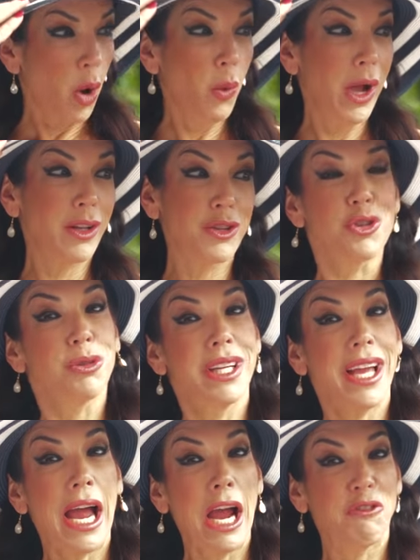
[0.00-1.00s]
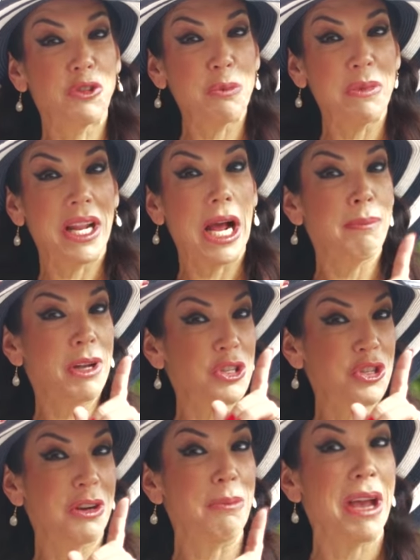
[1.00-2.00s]
Well, Julie, I have to admit, I'm not
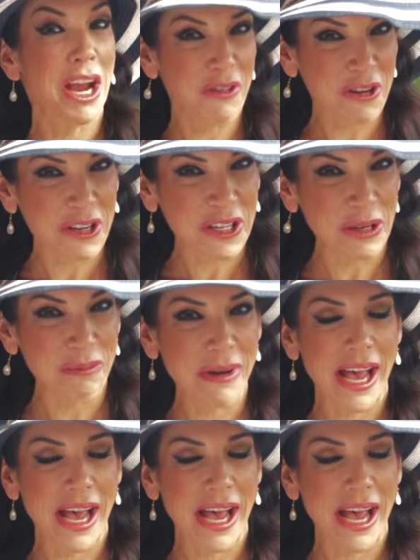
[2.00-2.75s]
sure I'm ever going to come